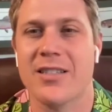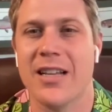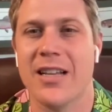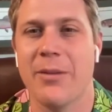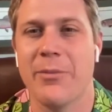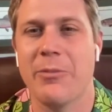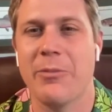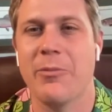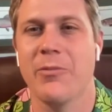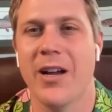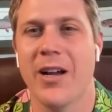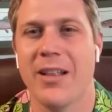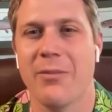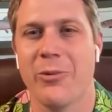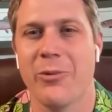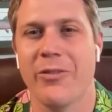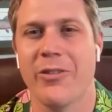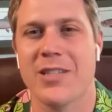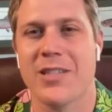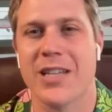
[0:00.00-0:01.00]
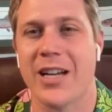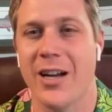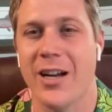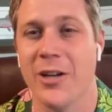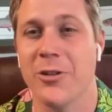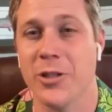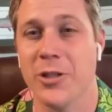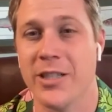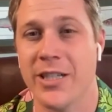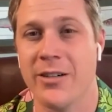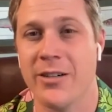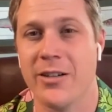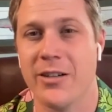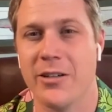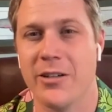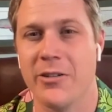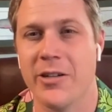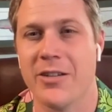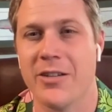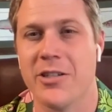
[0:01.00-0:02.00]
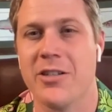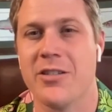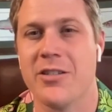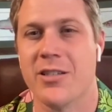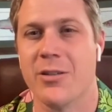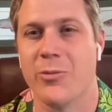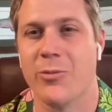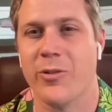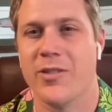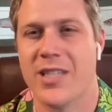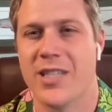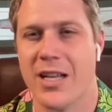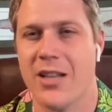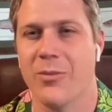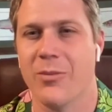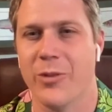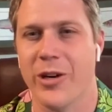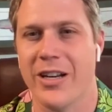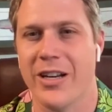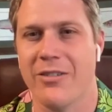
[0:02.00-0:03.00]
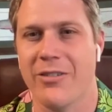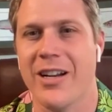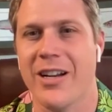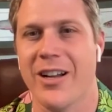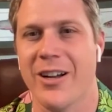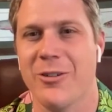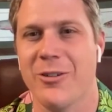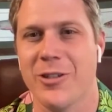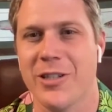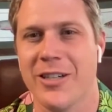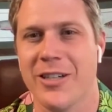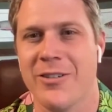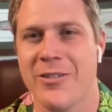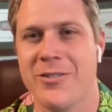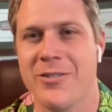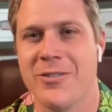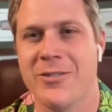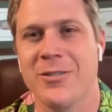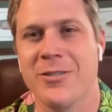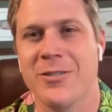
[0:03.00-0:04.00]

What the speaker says: I mean, I believe it's like 100 year. You guys just celebrated, right? 100 years.